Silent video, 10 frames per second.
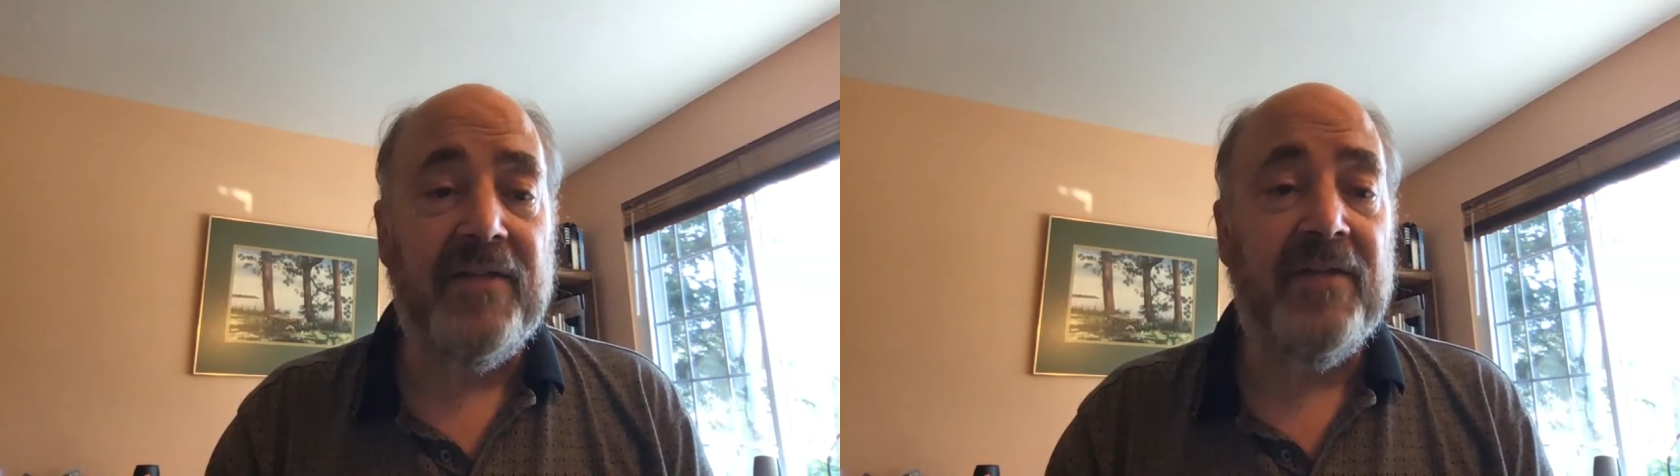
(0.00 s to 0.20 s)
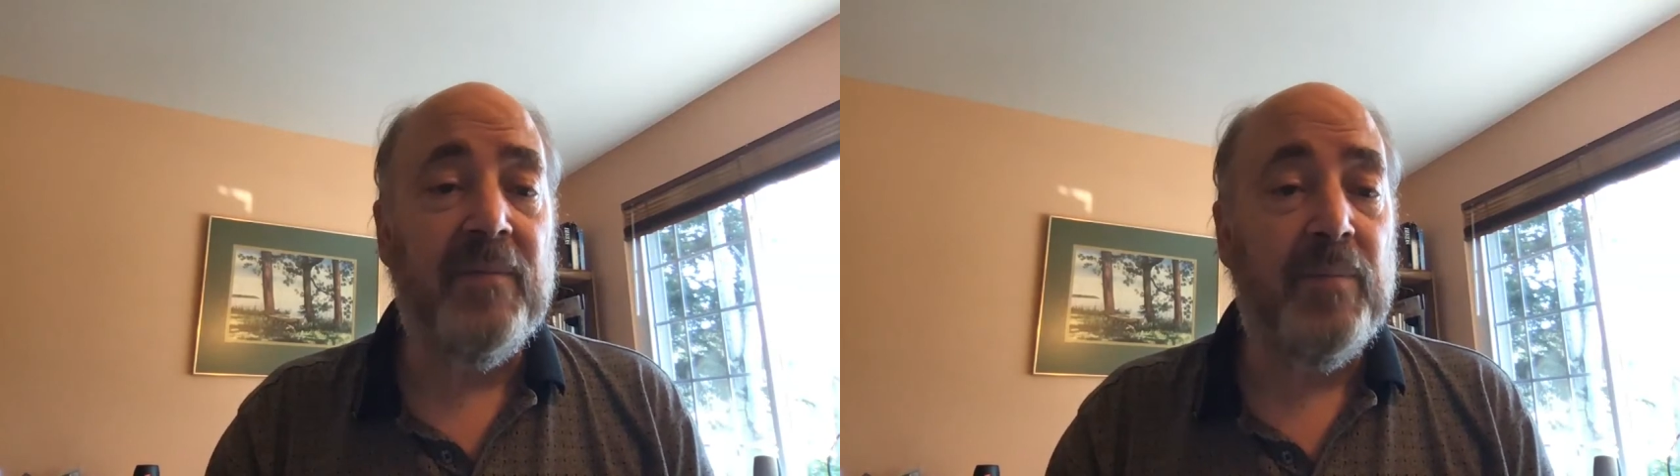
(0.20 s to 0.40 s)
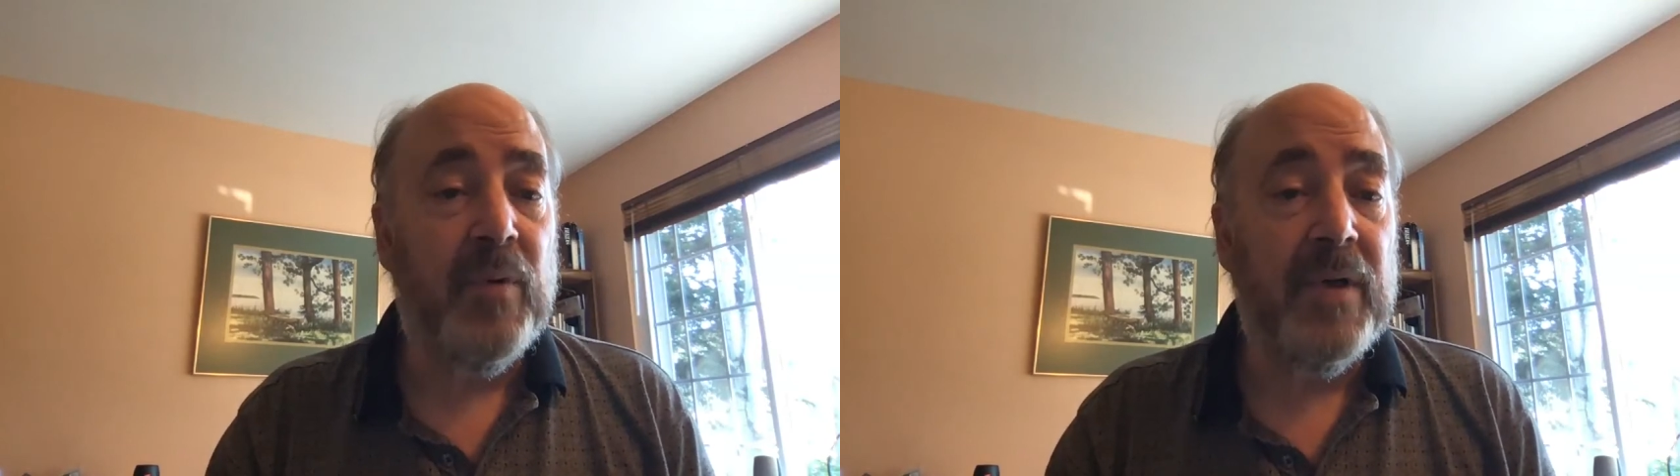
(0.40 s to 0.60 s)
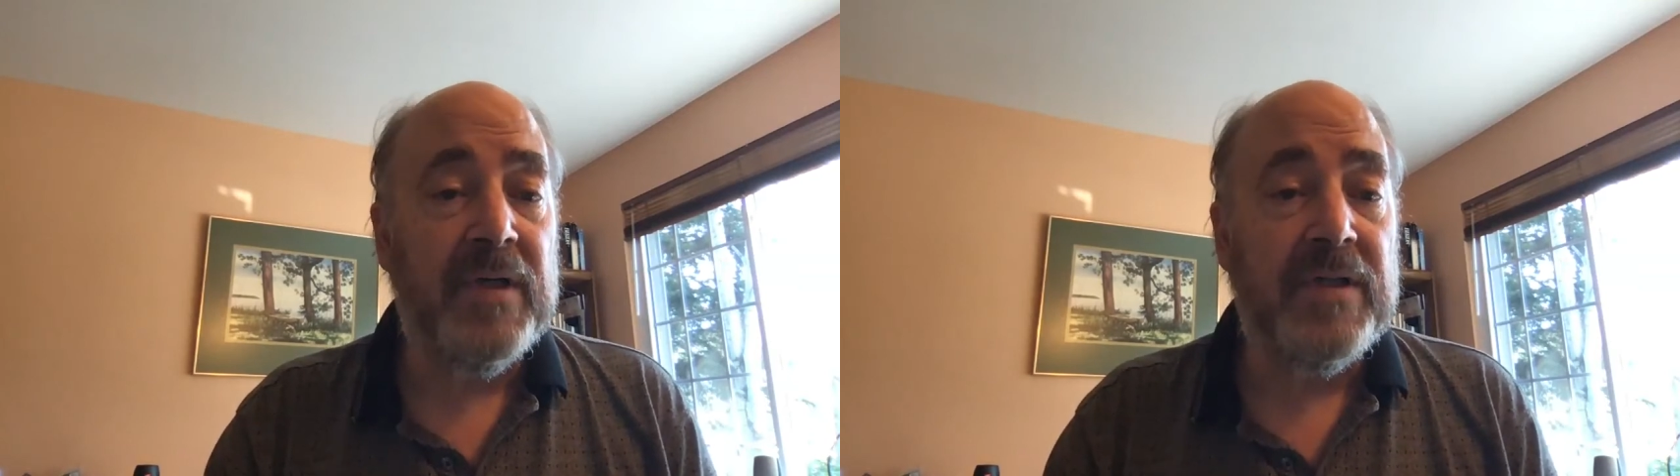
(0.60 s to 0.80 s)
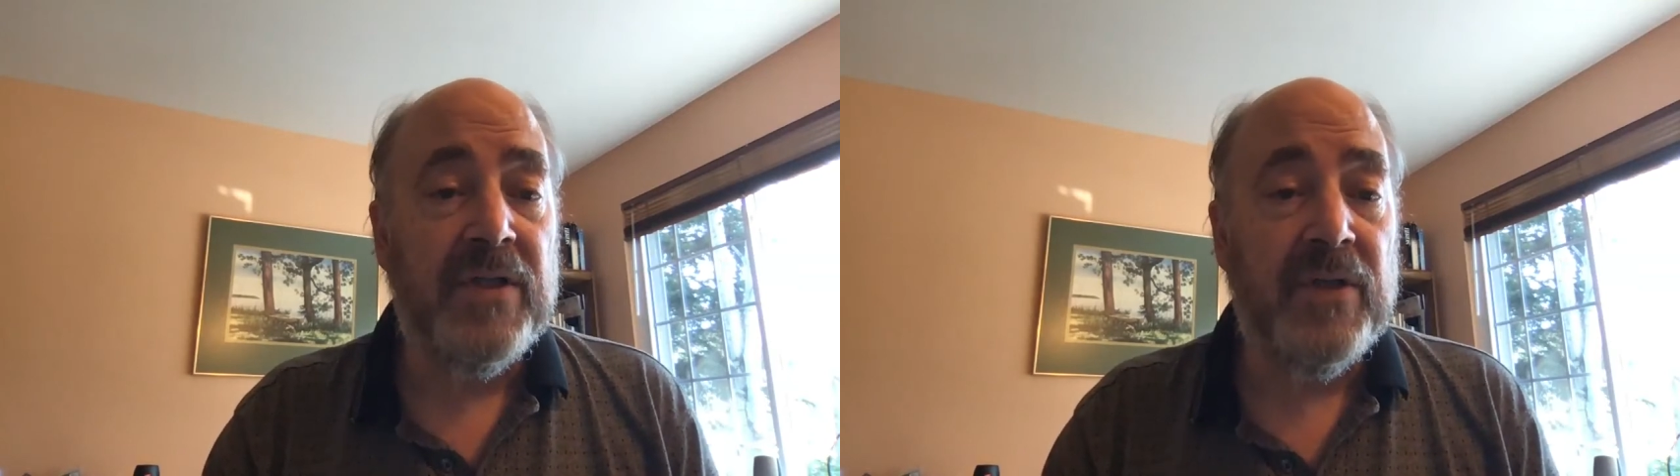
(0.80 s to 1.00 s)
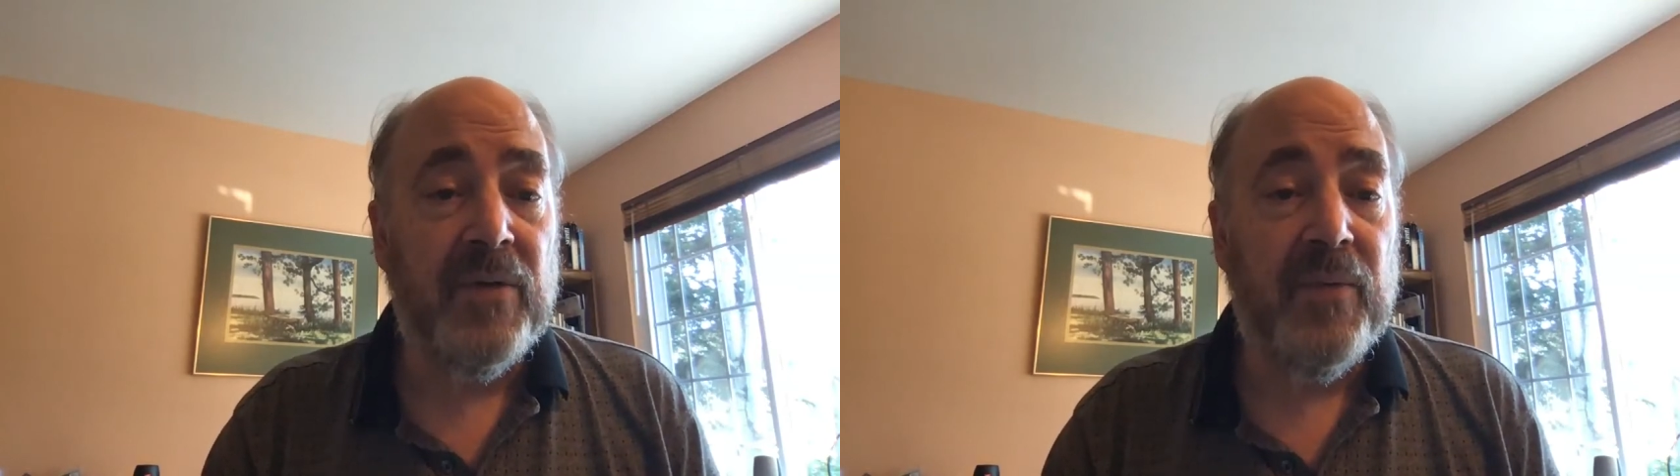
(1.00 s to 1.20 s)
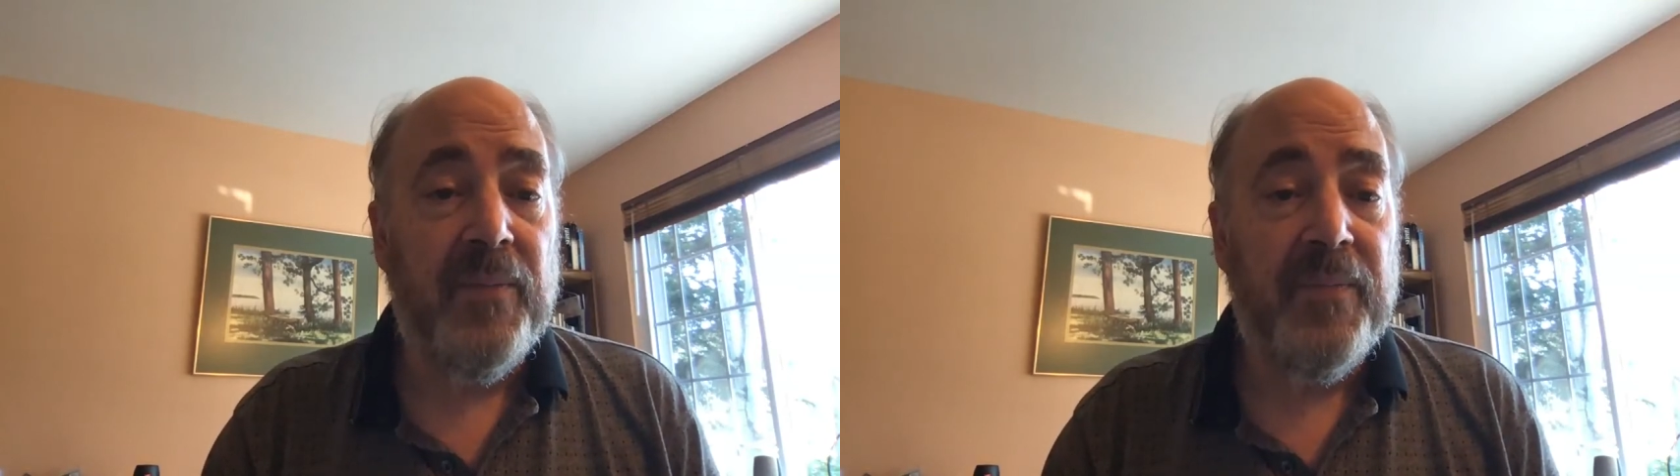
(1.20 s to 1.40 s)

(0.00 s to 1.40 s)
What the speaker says: is important too.